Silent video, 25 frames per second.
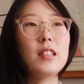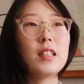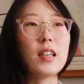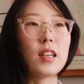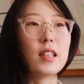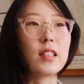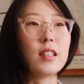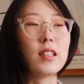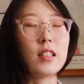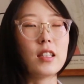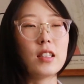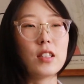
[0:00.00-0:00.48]

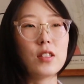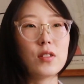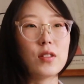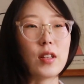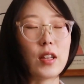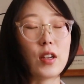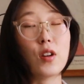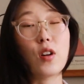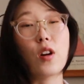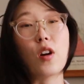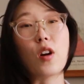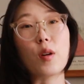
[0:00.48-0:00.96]
techniques,
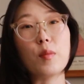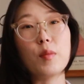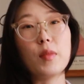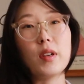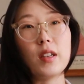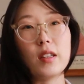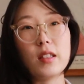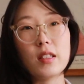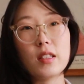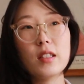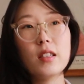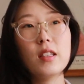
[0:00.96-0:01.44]
like
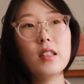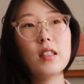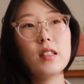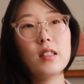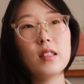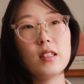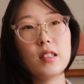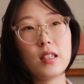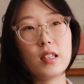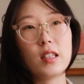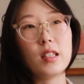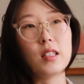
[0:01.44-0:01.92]
garment
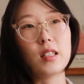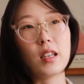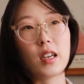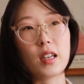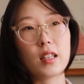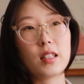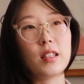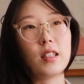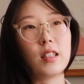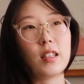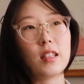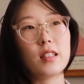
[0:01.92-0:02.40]
knitting
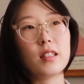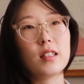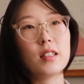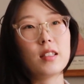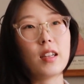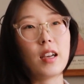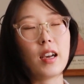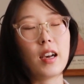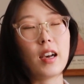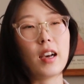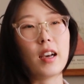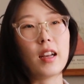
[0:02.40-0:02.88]
techniques
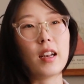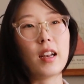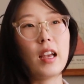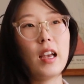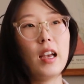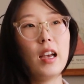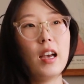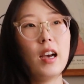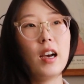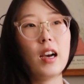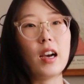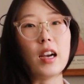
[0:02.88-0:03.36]
that
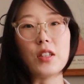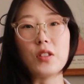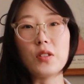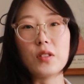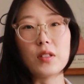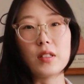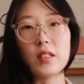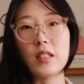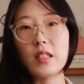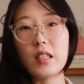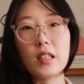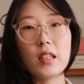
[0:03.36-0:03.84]
I
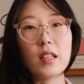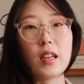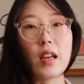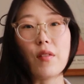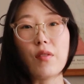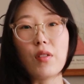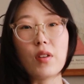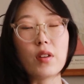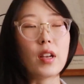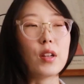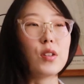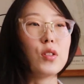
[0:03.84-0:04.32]
just didn't
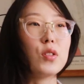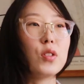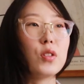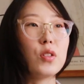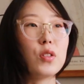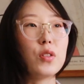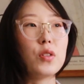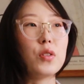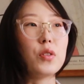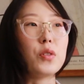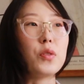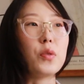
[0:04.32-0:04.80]
ever get
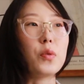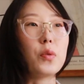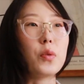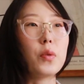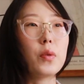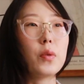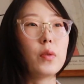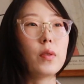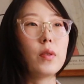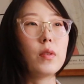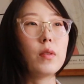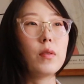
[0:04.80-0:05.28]
to
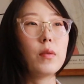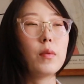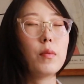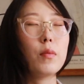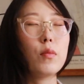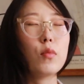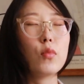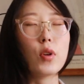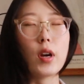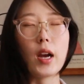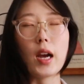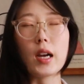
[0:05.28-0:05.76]

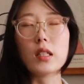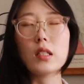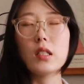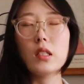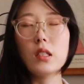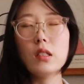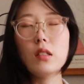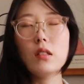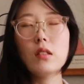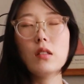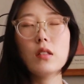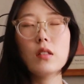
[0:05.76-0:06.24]

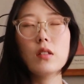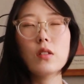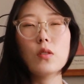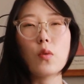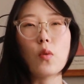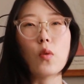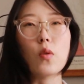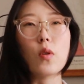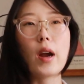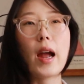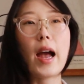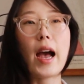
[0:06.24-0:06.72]
practice
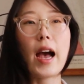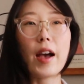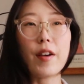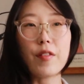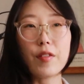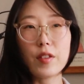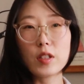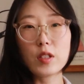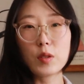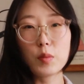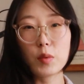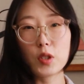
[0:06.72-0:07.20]
or
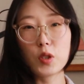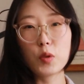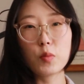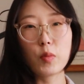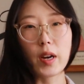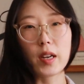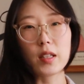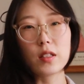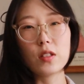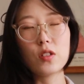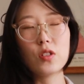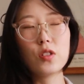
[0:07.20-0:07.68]
have as much
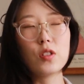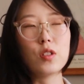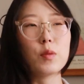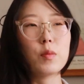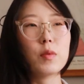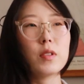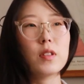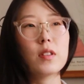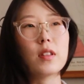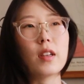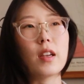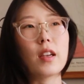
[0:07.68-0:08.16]
practice,
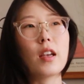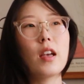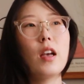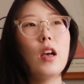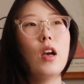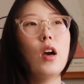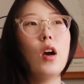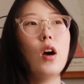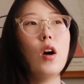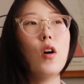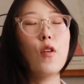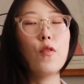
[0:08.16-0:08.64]
just because like
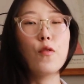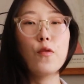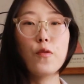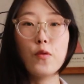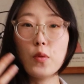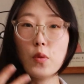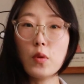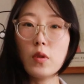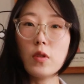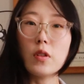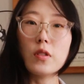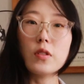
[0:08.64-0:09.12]

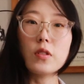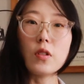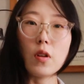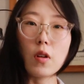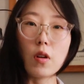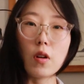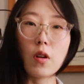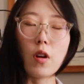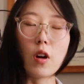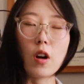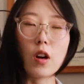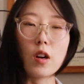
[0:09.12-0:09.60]
full
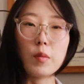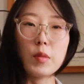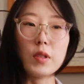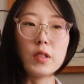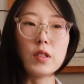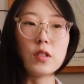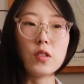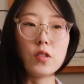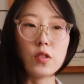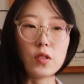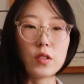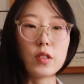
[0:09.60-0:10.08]
adult
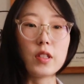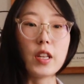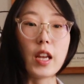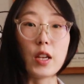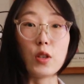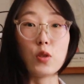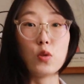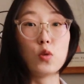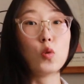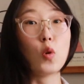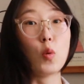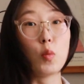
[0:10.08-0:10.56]
garments just
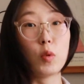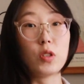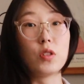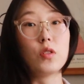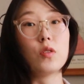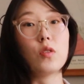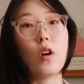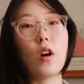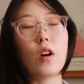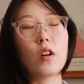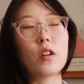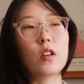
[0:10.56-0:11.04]
take so
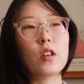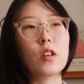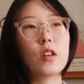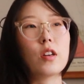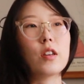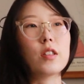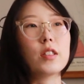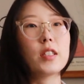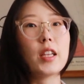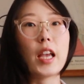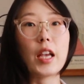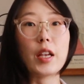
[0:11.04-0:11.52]
much
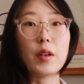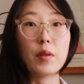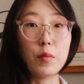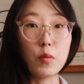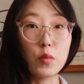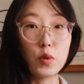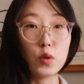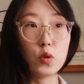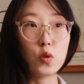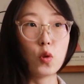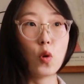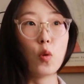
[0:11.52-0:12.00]
longer, take
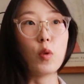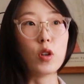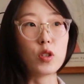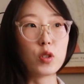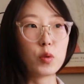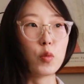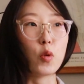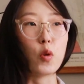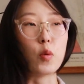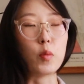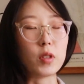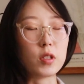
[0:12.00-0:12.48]
so
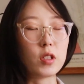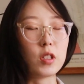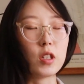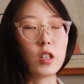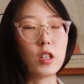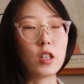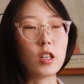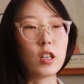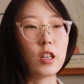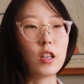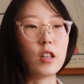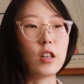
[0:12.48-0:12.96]
much more
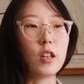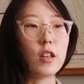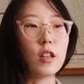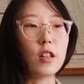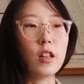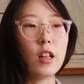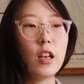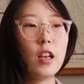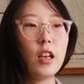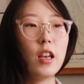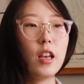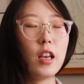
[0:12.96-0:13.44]

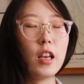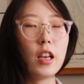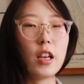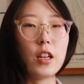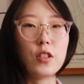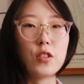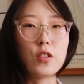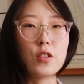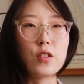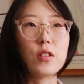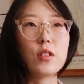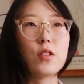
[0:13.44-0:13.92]
material.
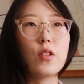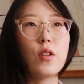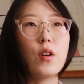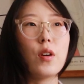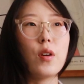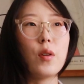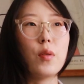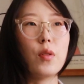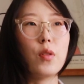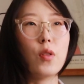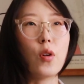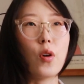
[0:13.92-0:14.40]
It's just
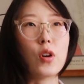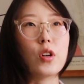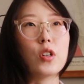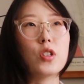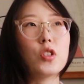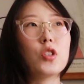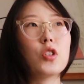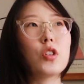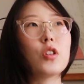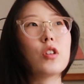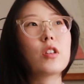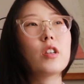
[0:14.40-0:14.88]
a
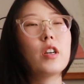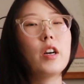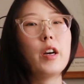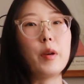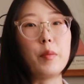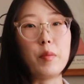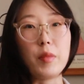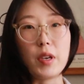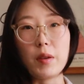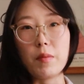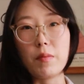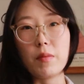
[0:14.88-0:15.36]
larger
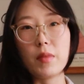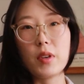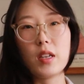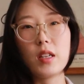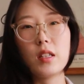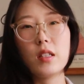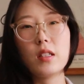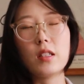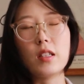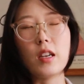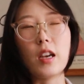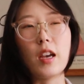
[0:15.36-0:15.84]

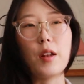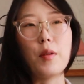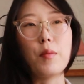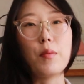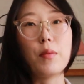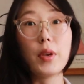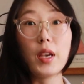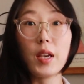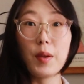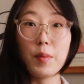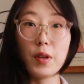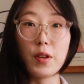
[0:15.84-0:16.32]
commitment than
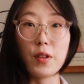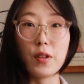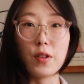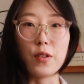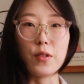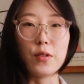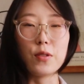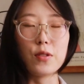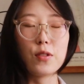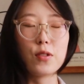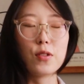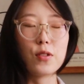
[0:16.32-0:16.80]
baby
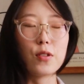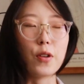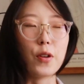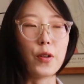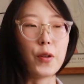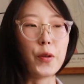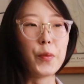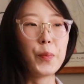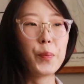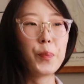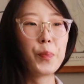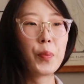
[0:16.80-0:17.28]
clothes.
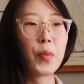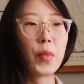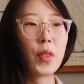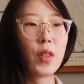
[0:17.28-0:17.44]
So